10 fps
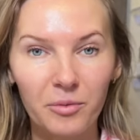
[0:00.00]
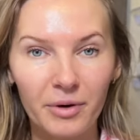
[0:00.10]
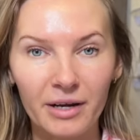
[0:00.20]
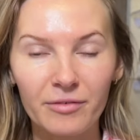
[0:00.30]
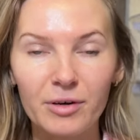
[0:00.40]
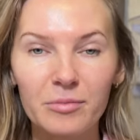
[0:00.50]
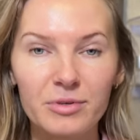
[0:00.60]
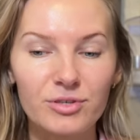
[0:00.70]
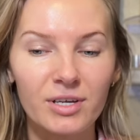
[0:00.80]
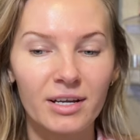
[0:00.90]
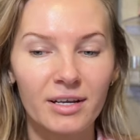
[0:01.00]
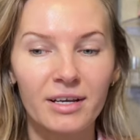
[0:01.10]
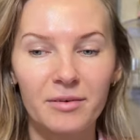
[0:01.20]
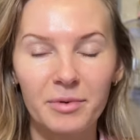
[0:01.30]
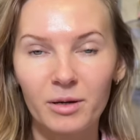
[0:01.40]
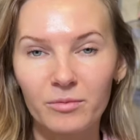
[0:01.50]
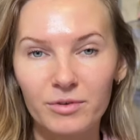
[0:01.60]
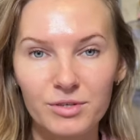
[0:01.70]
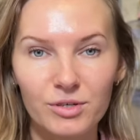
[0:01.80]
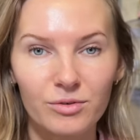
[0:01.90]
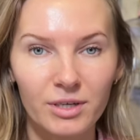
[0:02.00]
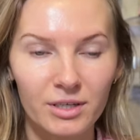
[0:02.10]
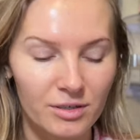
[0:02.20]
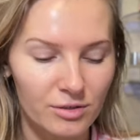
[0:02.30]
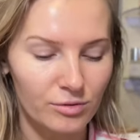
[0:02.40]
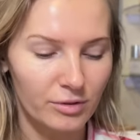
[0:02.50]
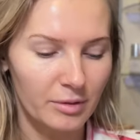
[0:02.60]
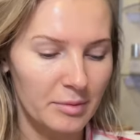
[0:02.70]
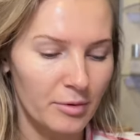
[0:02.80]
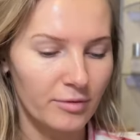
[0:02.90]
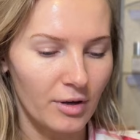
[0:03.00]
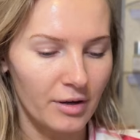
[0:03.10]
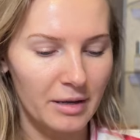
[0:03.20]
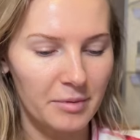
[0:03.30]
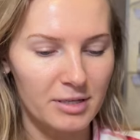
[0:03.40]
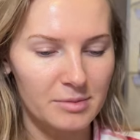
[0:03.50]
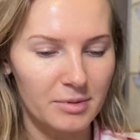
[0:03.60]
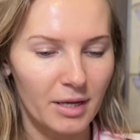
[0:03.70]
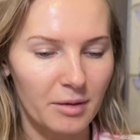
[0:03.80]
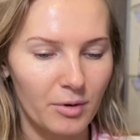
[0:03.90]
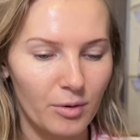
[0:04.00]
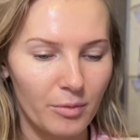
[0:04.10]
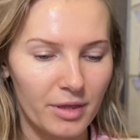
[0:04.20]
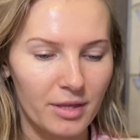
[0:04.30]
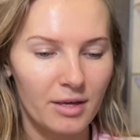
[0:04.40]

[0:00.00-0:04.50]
whatever, but just kind of get out of my comfort zone and do a little bit more vlogging. My husband came home with